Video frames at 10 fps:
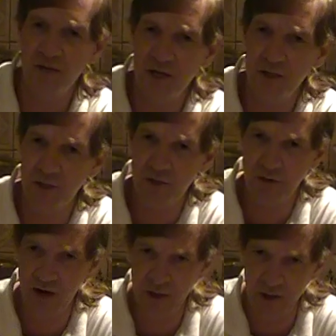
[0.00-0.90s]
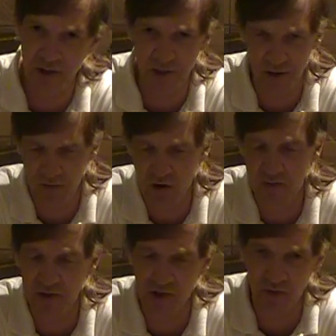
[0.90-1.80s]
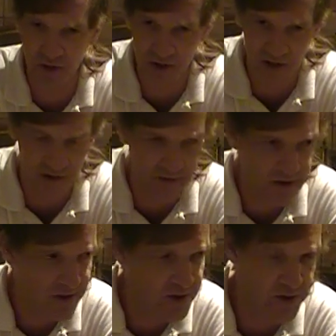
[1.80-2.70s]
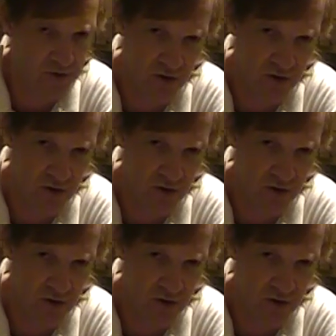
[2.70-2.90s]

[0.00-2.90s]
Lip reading: dings and scratches. They're purposely put in there to throw